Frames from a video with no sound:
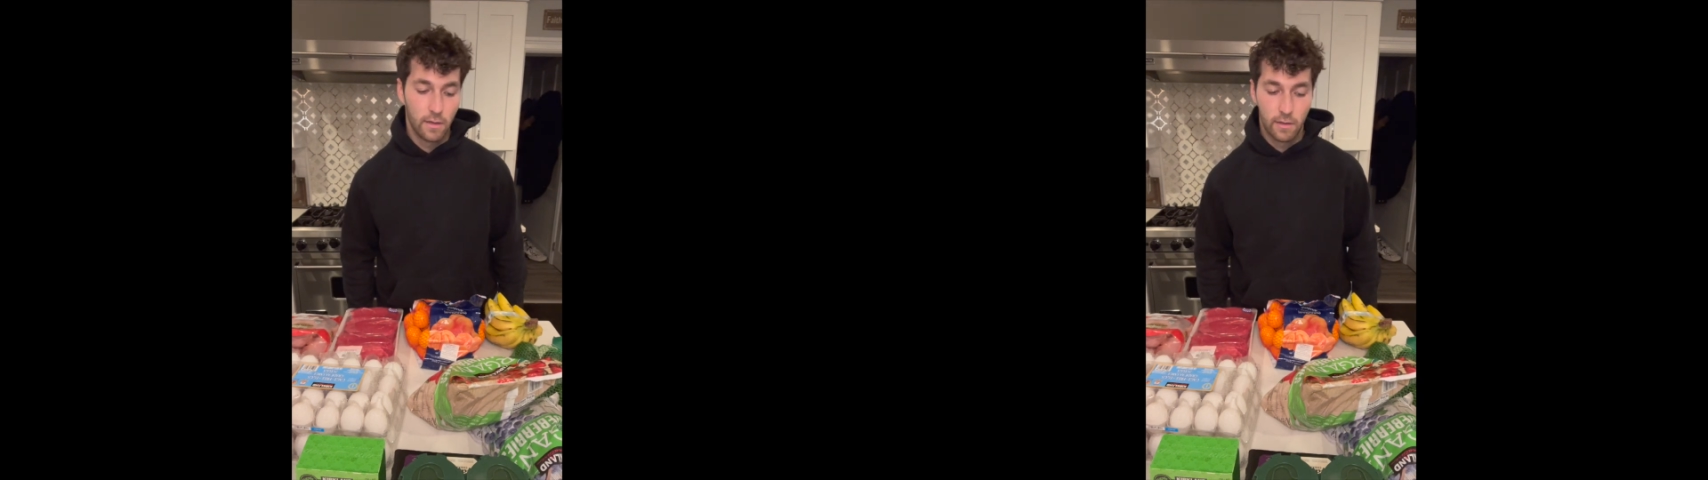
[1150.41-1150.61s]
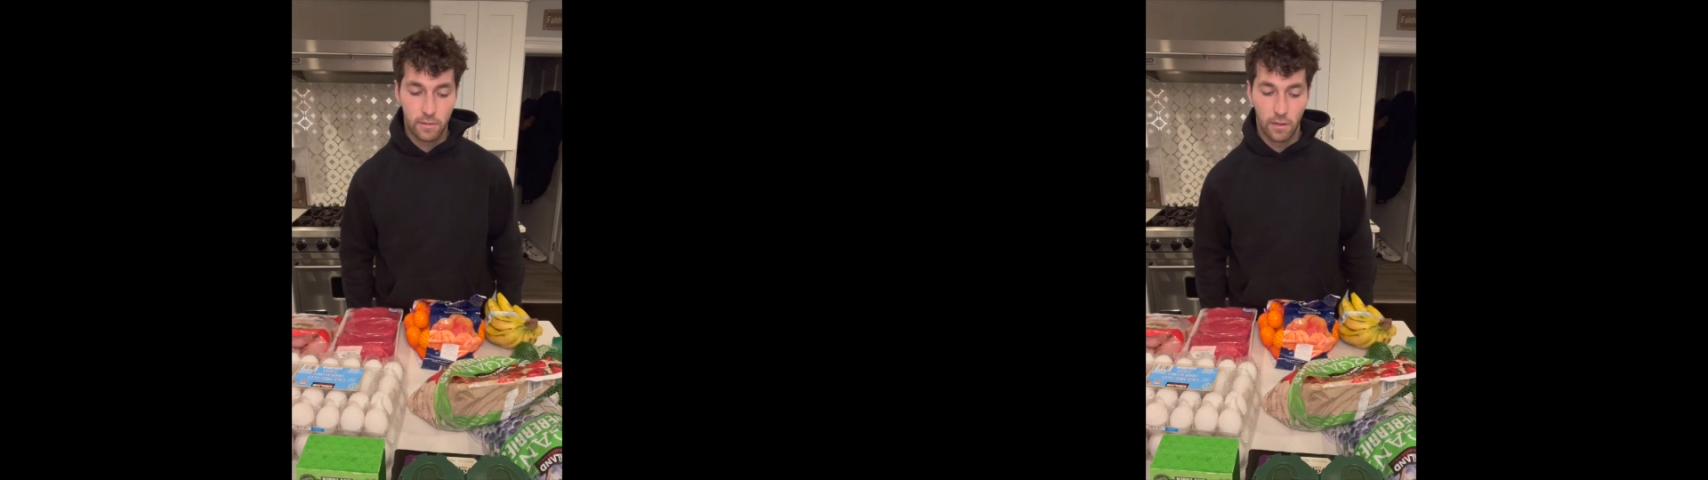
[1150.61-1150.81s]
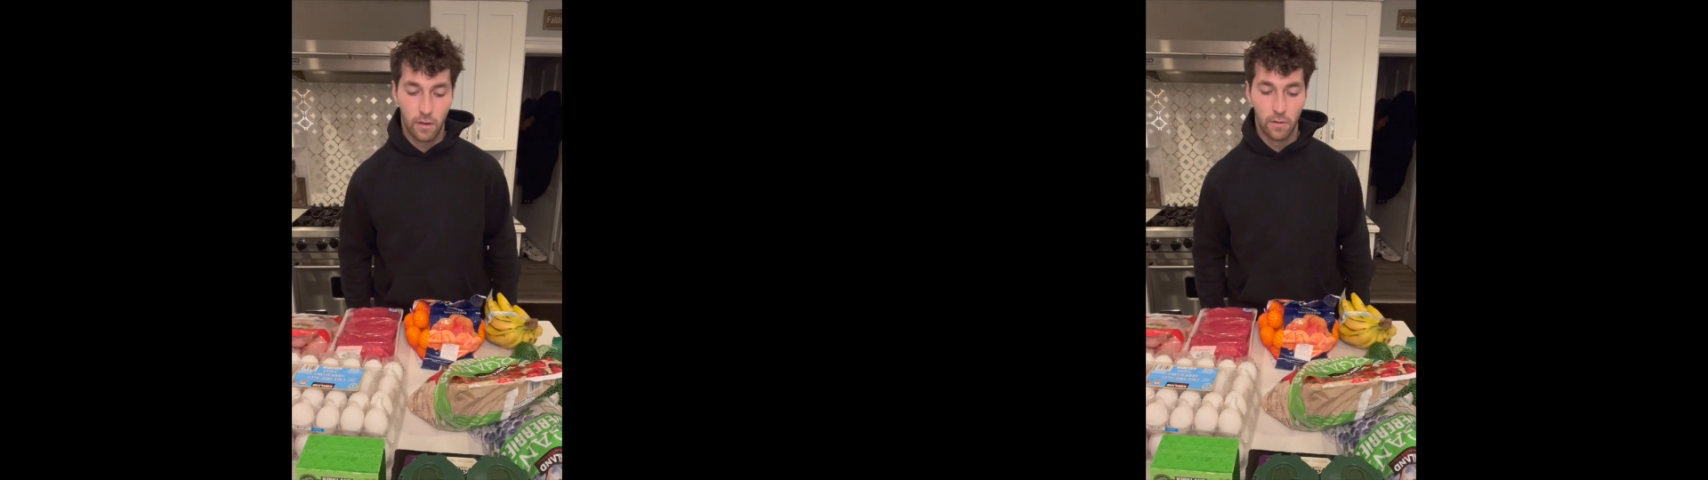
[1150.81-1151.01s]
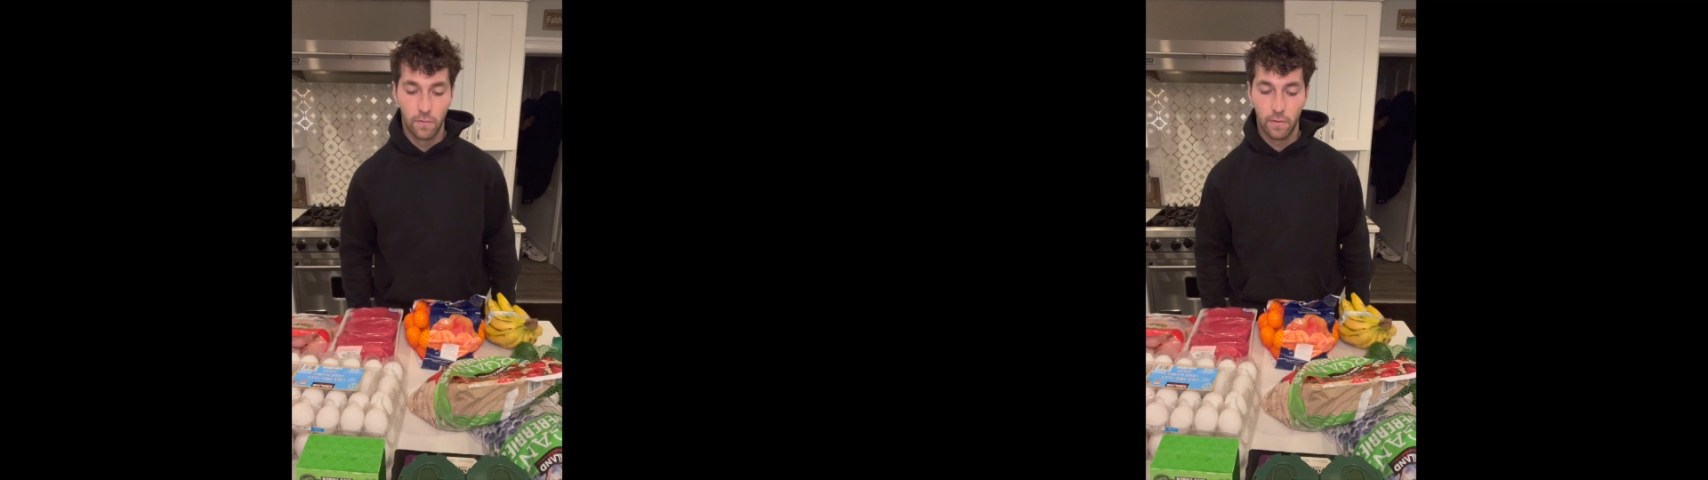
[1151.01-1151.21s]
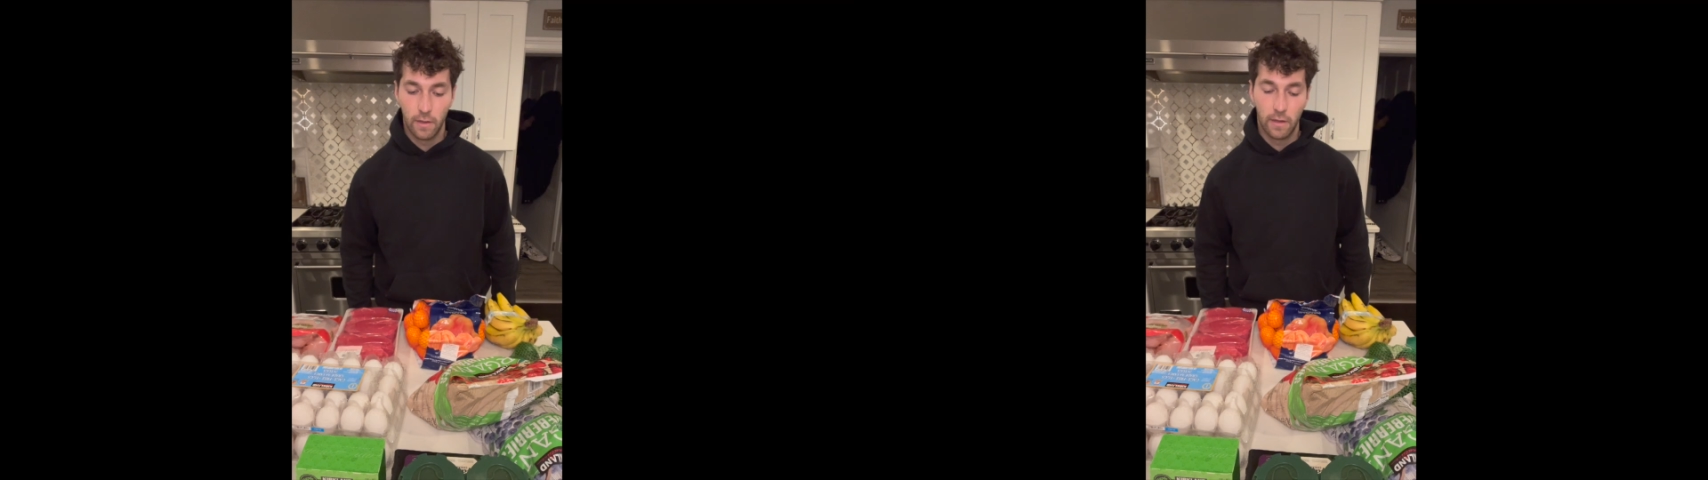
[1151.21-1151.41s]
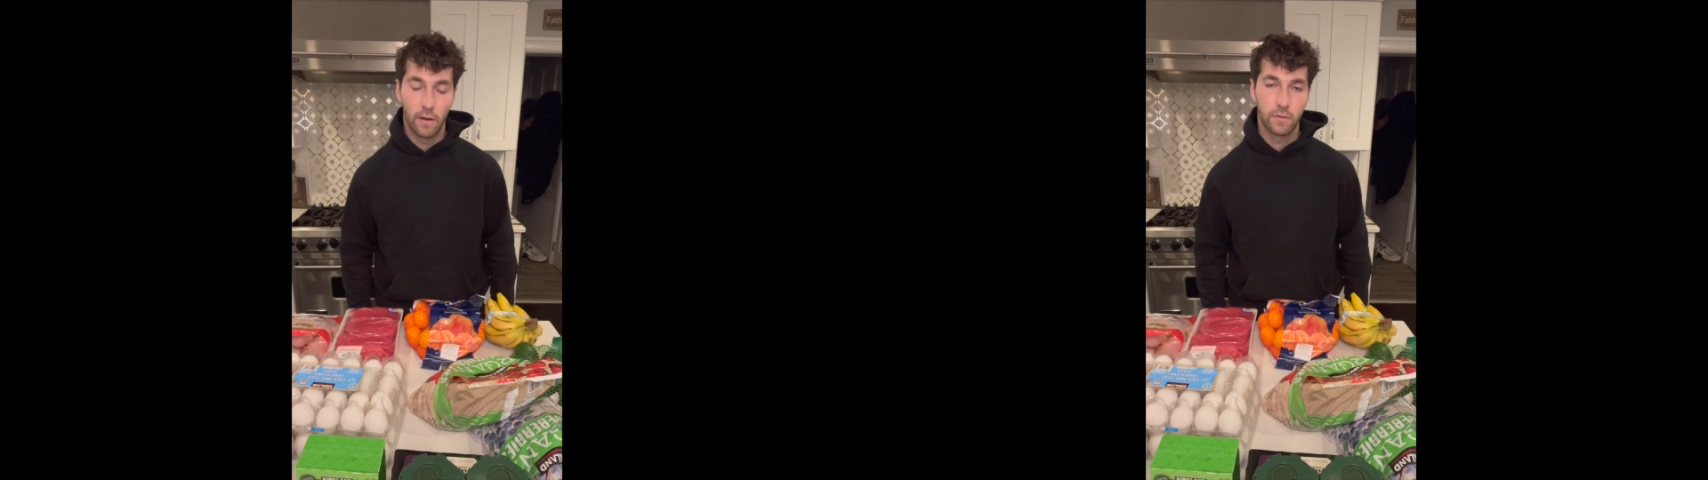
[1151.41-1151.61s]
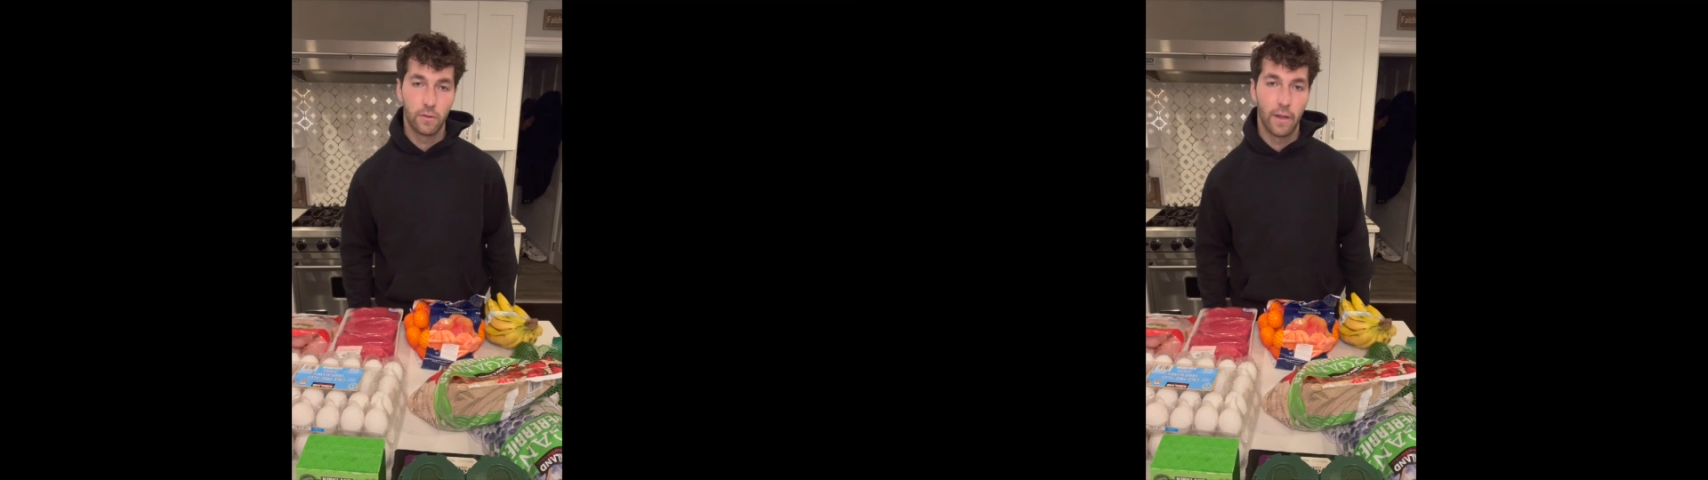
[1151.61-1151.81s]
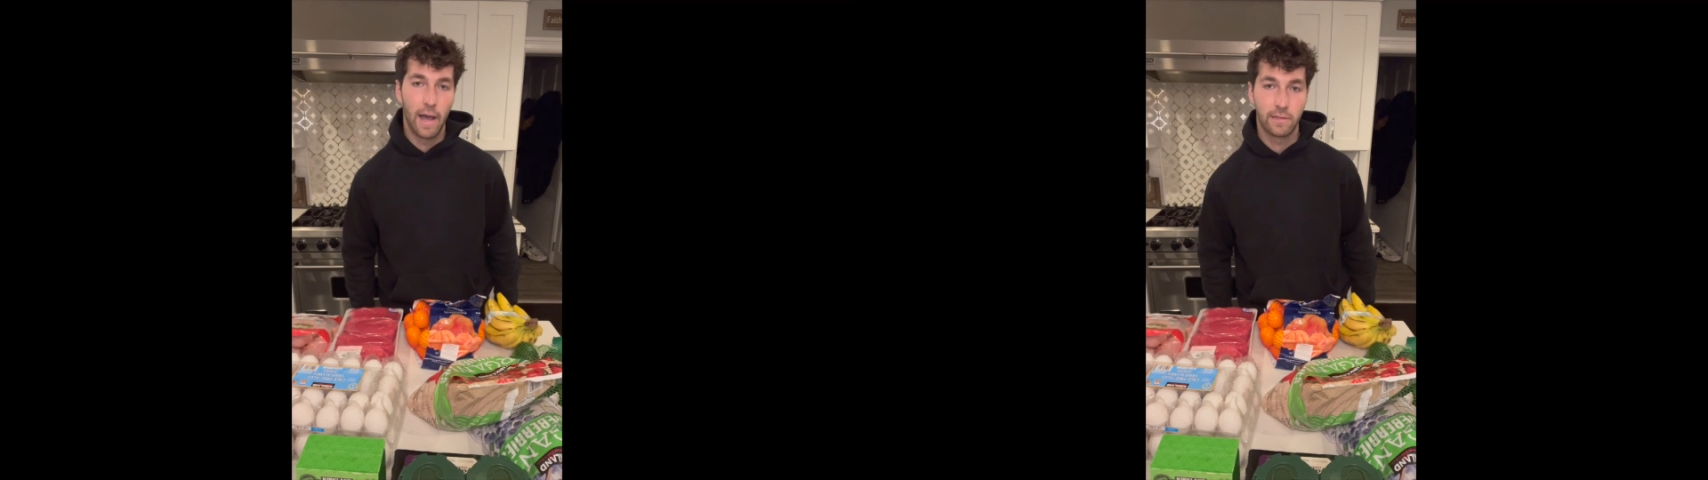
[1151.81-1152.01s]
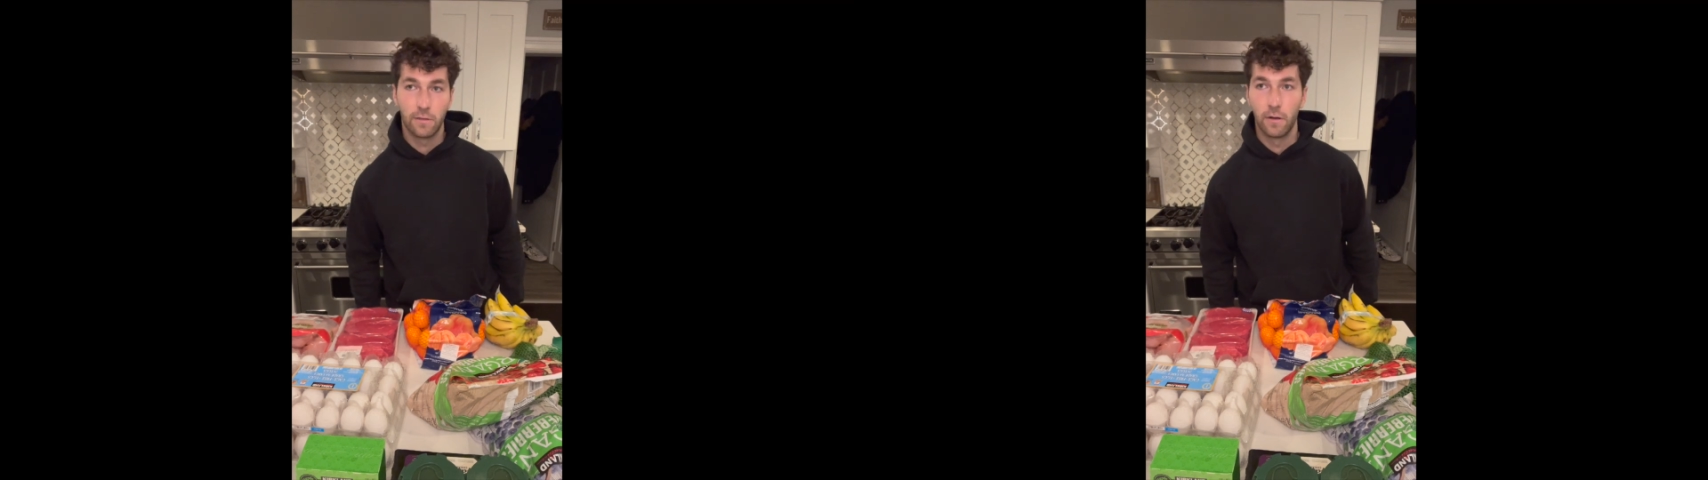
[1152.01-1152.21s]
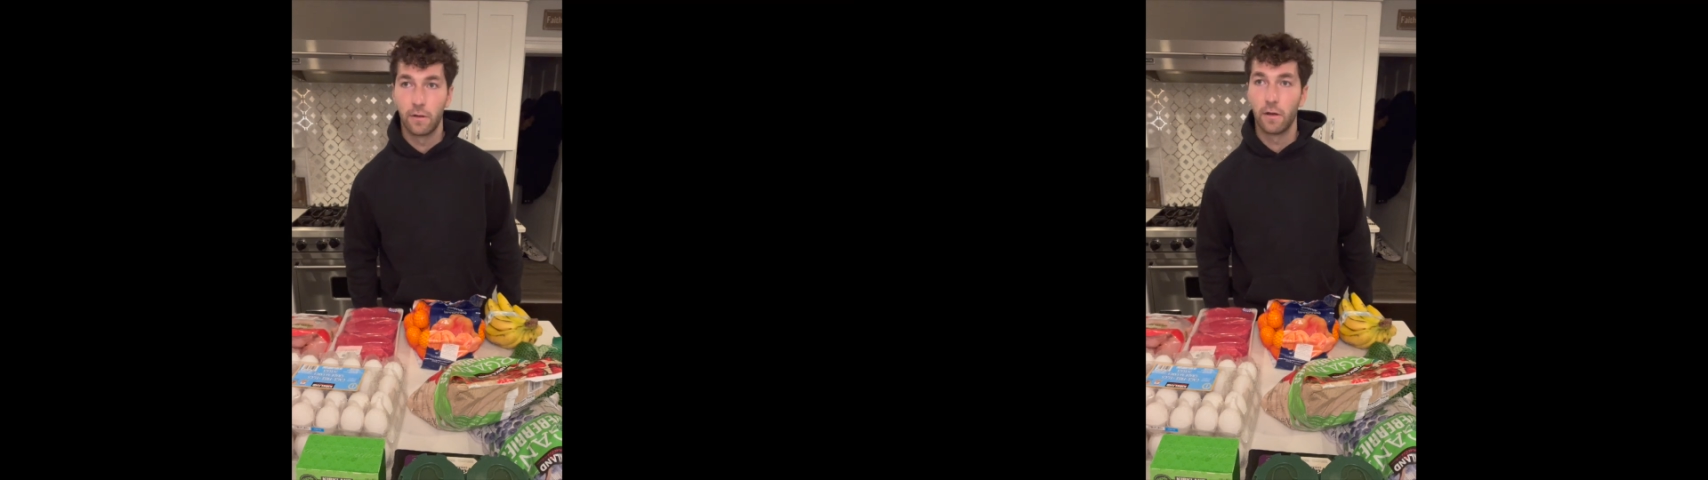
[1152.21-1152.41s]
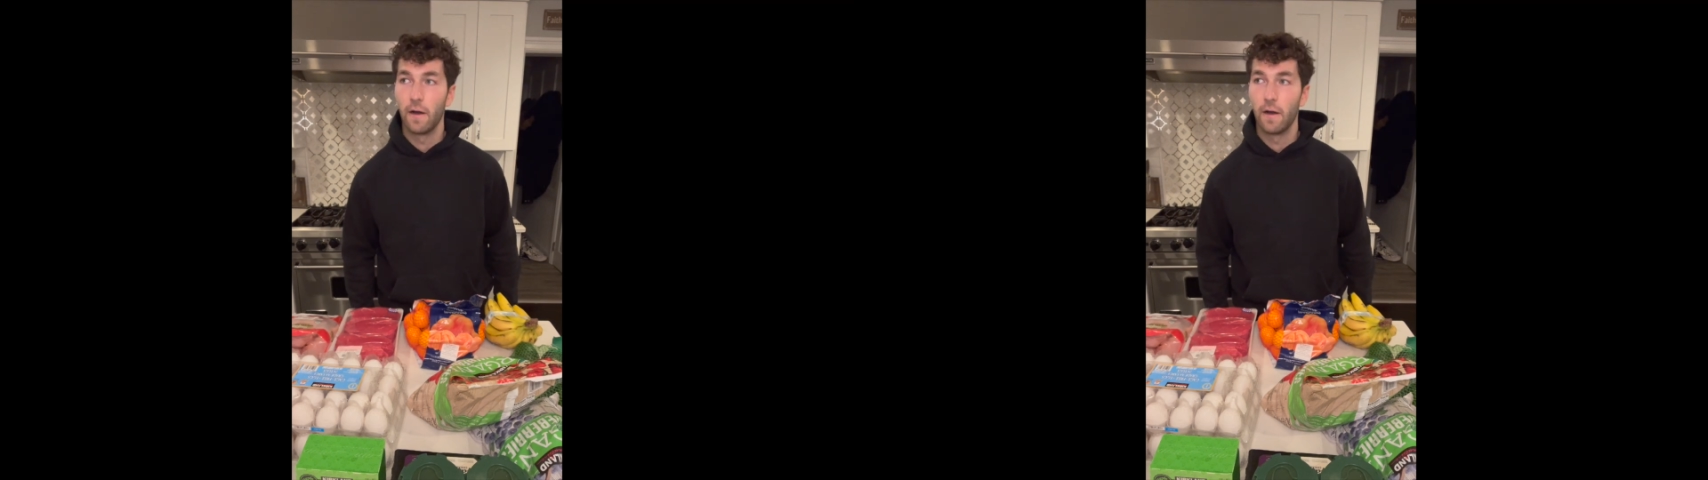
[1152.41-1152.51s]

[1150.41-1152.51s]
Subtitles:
So it also lasts longer.